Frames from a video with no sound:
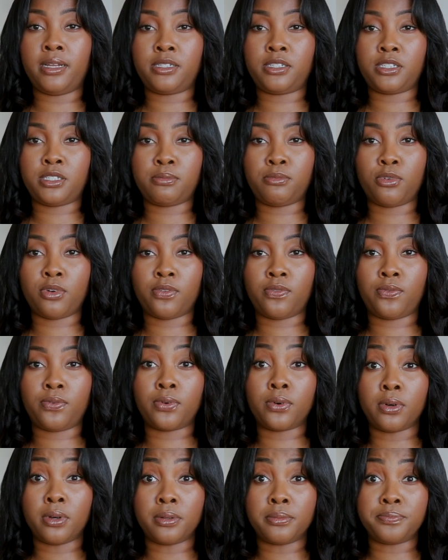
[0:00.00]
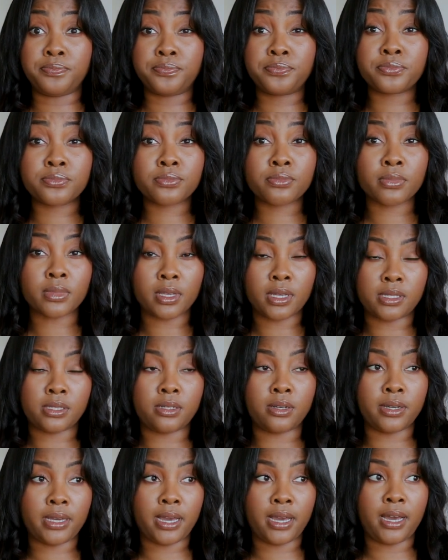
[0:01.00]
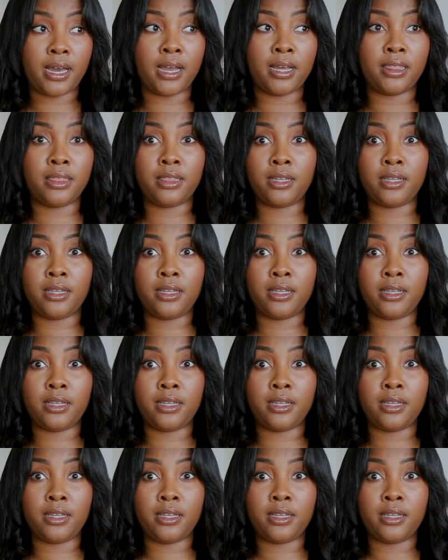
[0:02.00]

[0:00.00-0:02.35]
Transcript: it's just more full so yeah I